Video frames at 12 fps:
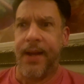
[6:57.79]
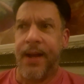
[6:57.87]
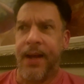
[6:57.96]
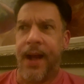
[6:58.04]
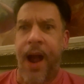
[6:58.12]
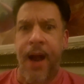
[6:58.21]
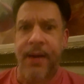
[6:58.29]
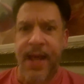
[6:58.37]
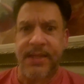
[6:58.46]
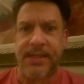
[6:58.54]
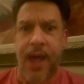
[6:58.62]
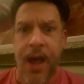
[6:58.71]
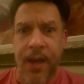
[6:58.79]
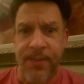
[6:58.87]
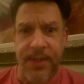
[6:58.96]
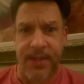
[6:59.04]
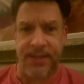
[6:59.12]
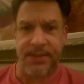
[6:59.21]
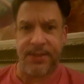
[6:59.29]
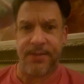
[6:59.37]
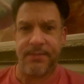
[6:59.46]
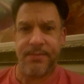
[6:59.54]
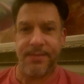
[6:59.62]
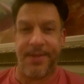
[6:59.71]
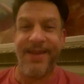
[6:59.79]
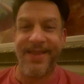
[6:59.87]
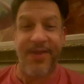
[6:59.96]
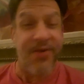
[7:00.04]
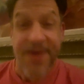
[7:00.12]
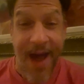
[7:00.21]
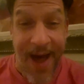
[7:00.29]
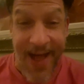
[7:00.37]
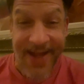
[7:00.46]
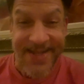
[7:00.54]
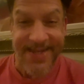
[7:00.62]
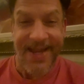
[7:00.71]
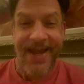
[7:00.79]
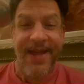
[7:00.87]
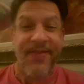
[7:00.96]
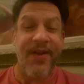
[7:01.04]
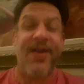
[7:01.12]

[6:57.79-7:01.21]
a hard-ass communist? They're not. They're